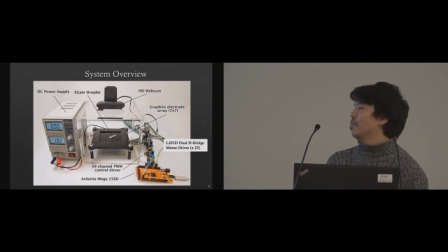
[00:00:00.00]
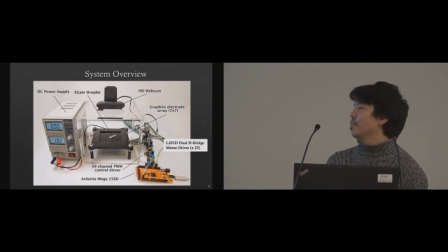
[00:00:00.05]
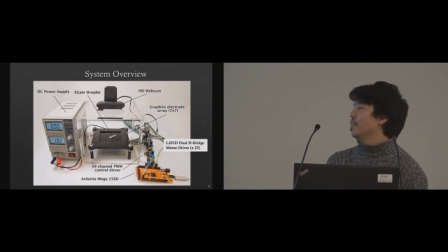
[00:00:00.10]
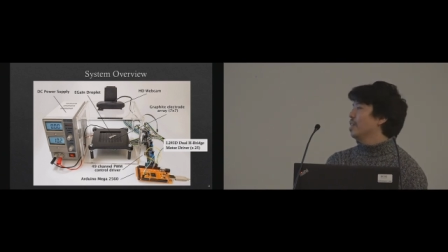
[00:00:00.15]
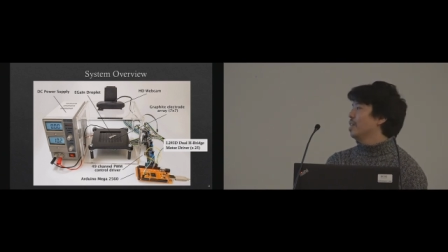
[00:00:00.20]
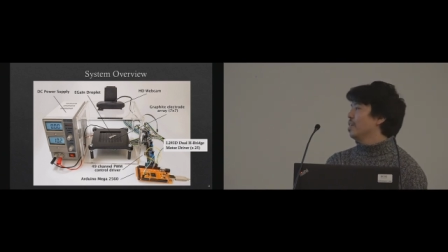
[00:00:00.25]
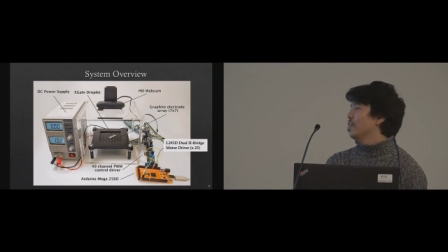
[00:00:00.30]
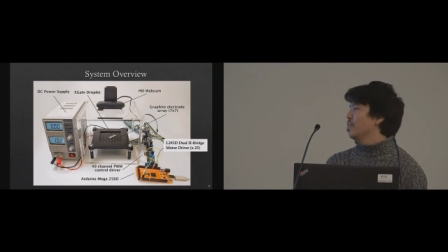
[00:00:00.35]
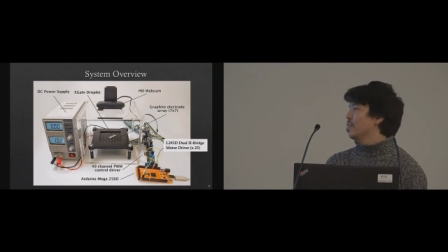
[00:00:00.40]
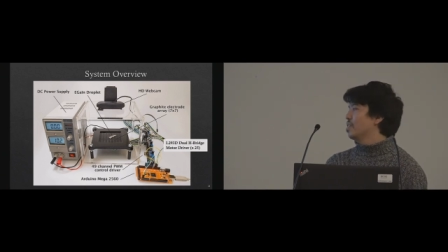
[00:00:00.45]

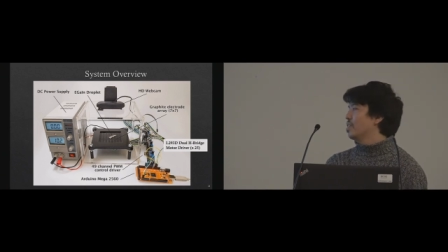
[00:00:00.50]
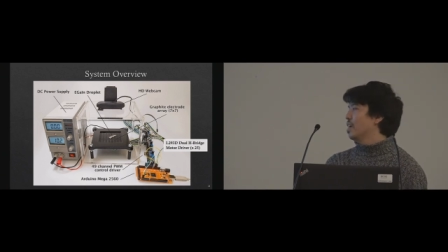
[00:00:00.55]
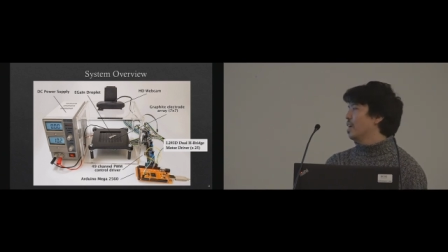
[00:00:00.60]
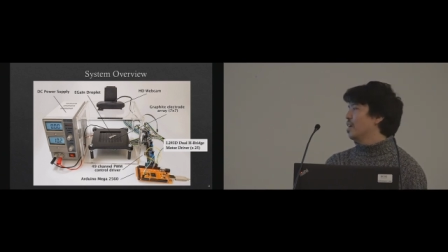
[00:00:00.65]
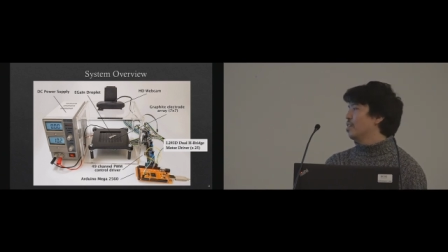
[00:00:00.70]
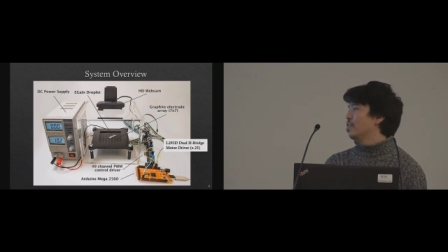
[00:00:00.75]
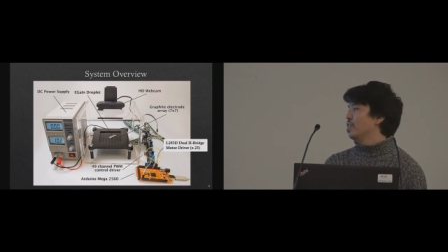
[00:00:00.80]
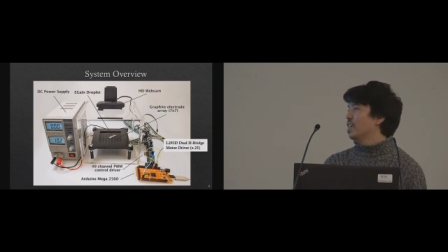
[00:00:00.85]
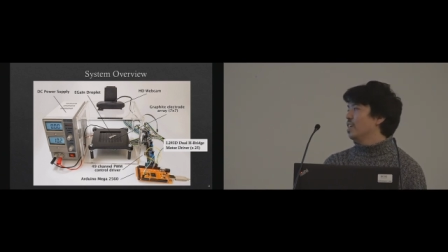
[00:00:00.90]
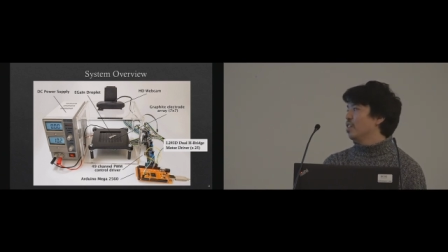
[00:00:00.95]
We use
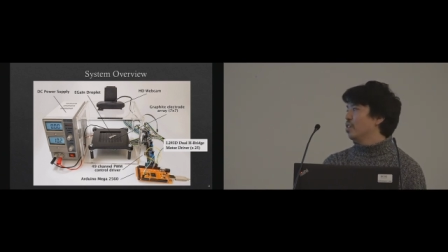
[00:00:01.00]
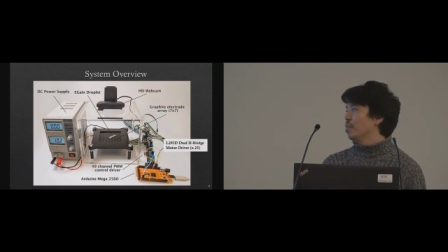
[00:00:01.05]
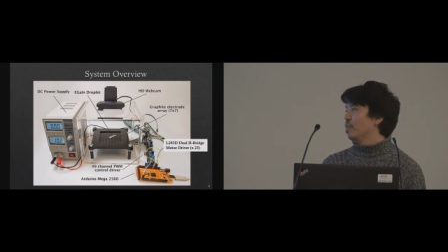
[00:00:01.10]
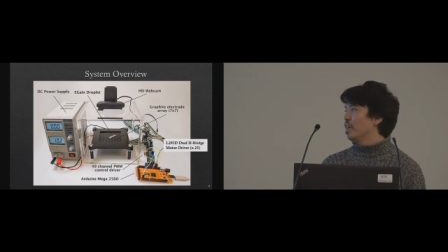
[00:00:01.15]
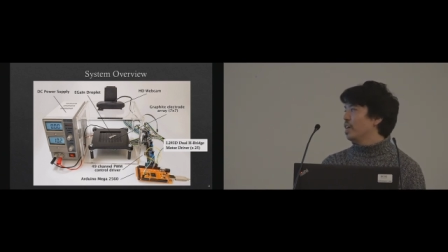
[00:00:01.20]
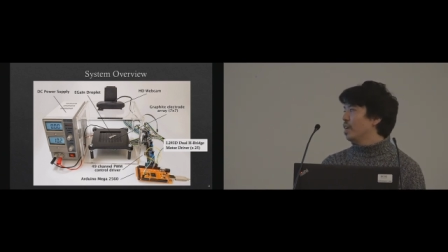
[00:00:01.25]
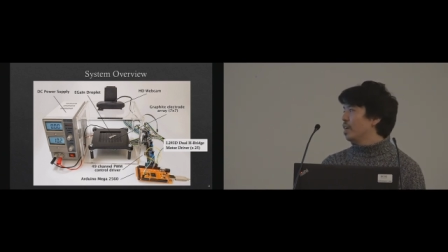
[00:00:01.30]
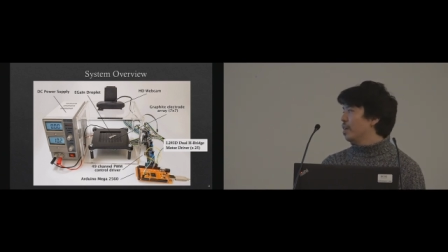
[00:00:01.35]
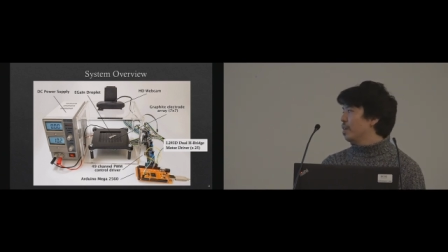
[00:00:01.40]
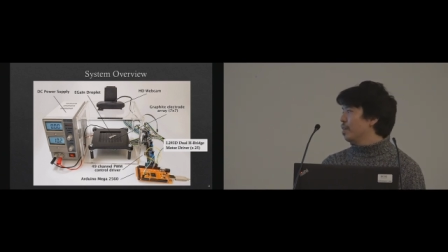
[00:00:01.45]
RE
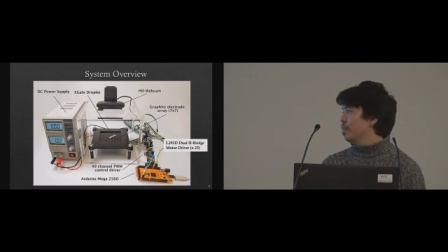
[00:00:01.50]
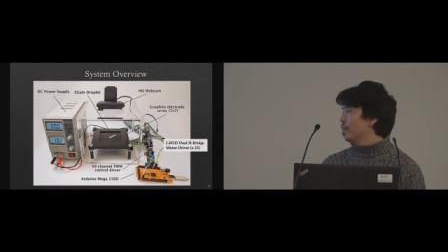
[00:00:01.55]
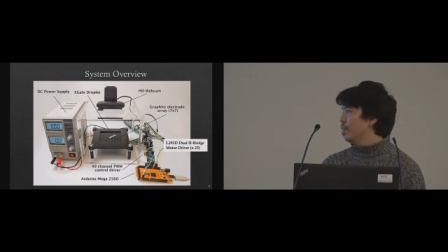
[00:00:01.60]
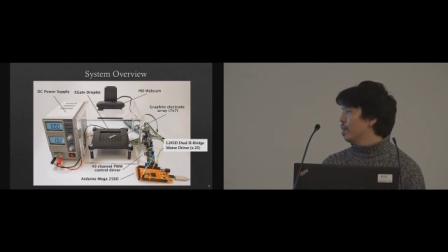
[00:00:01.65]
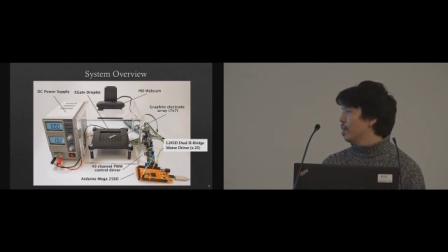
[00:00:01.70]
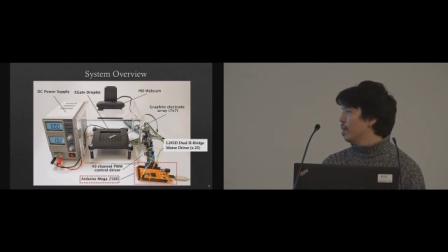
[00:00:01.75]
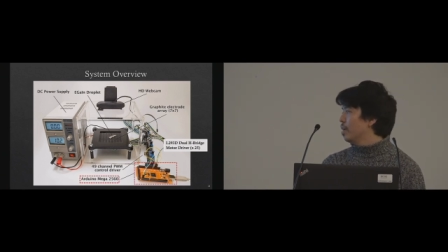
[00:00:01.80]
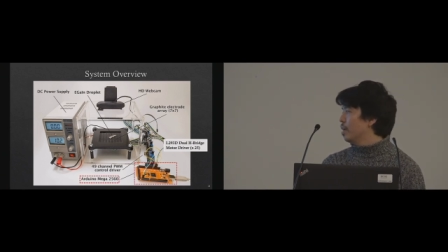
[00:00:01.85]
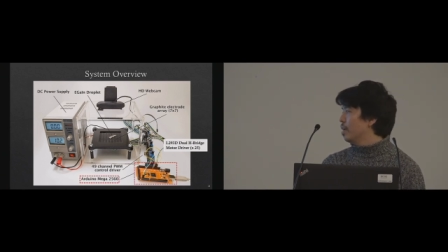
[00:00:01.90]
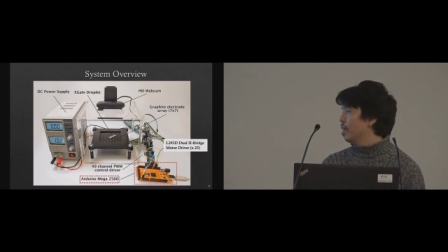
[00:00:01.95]
Omega.
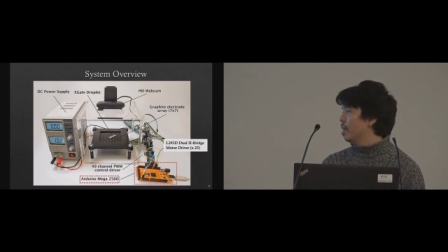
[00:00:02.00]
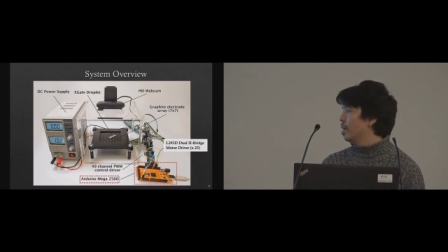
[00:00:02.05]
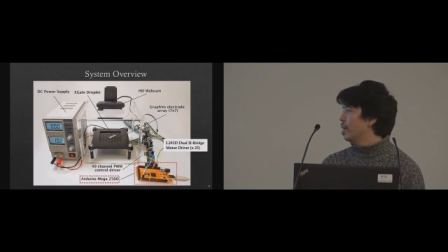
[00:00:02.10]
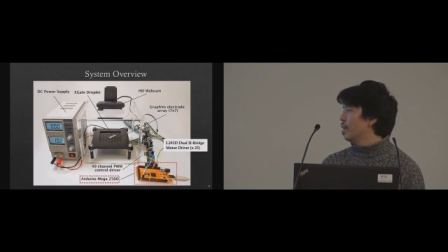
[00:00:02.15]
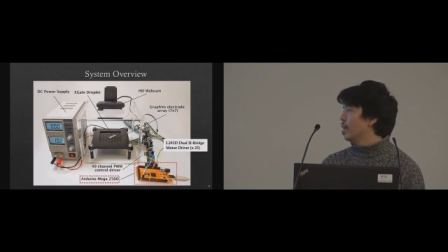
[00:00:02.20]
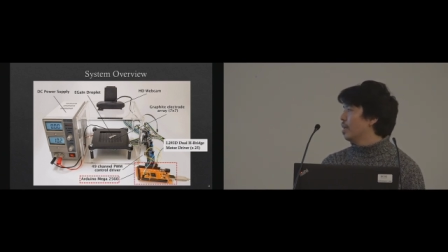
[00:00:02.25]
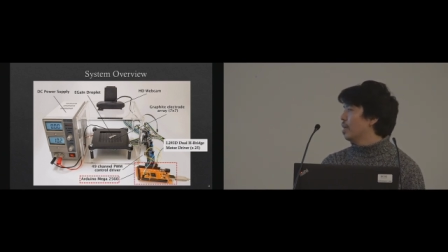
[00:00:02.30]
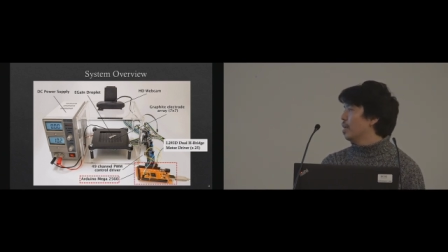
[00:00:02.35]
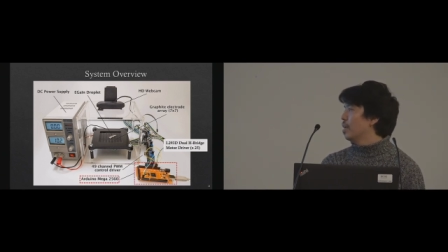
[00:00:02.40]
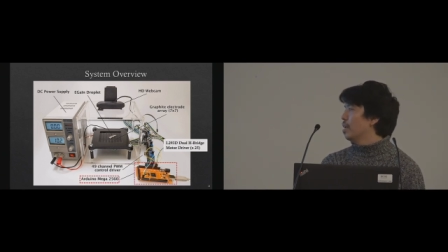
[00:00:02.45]

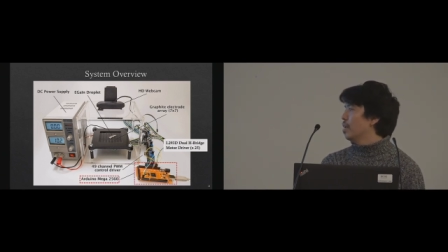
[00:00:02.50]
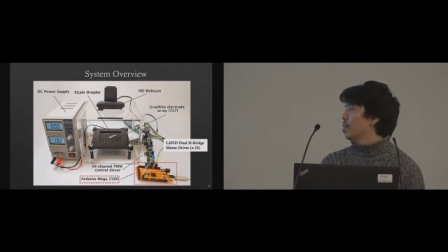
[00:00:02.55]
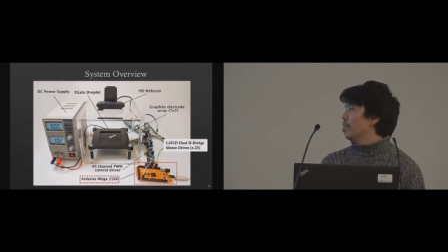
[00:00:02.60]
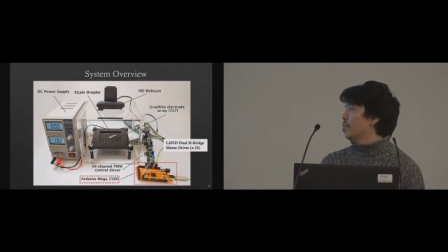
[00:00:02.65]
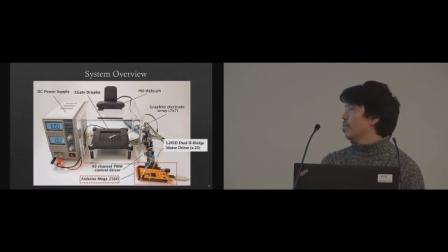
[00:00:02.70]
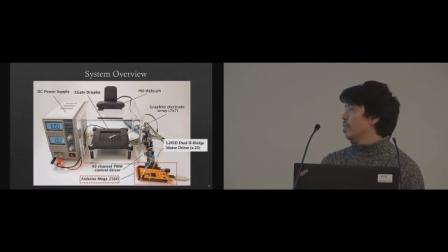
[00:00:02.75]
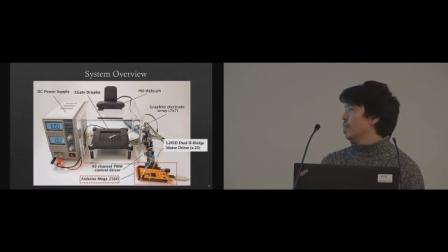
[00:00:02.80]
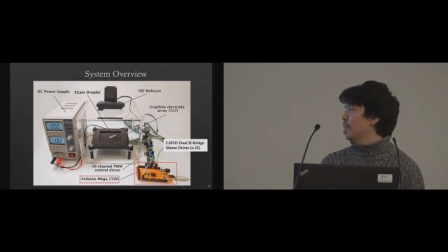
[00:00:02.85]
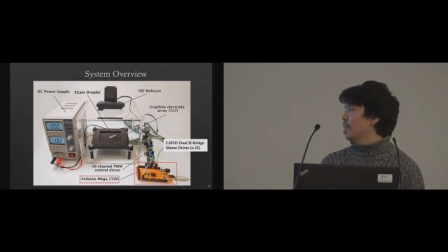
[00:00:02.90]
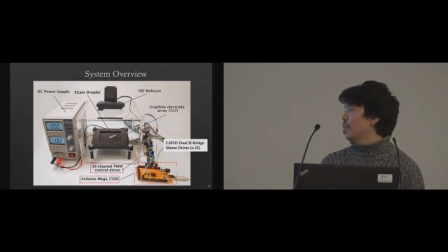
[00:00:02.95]

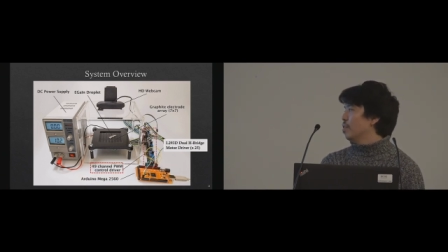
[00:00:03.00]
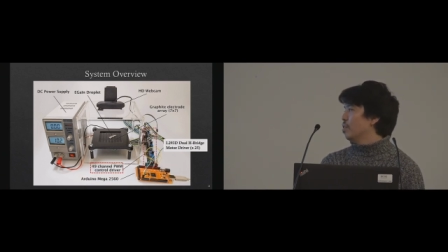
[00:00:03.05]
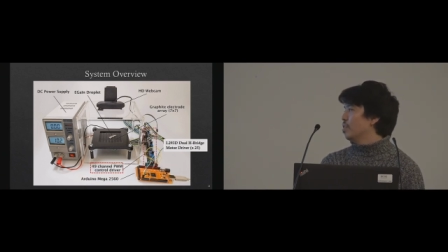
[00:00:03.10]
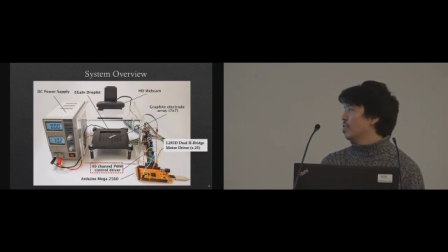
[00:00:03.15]
We